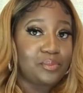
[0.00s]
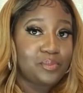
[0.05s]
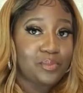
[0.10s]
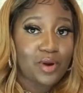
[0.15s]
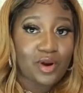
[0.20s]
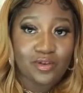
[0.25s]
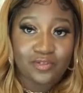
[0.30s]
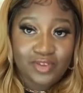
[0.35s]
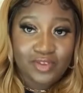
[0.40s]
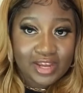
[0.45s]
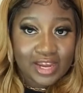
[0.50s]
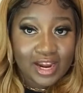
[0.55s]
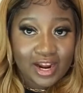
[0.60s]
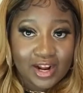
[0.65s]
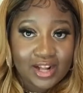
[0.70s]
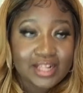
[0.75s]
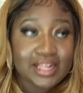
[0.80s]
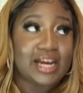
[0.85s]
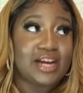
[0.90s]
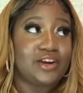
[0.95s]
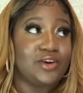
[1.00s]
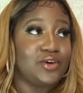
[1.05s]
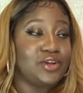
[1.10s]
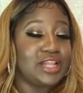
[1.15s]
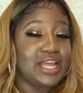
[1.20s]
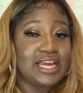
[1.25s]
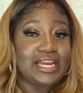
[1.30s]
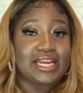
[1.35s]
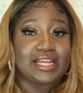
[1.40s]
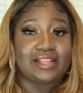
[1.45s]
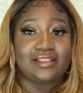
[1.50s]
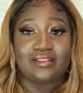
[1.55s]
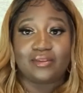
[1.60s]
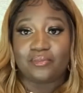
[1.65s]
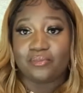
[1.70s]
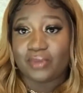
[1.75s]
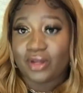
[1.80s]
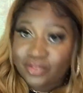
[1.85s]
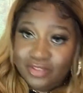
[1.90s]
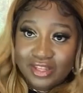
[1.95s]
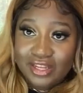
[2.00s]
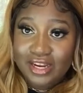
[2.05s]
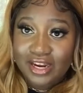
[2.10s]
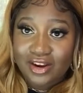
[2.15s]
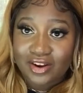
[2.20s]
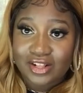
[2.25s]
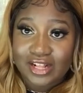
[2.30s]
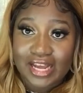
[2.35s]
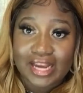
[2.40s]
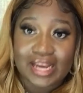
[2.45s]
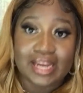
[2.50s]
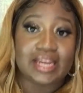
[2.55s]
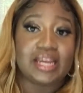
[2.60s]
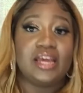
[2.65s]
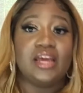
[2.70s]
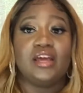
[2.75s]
perfect hairline or like it's a melted hairline.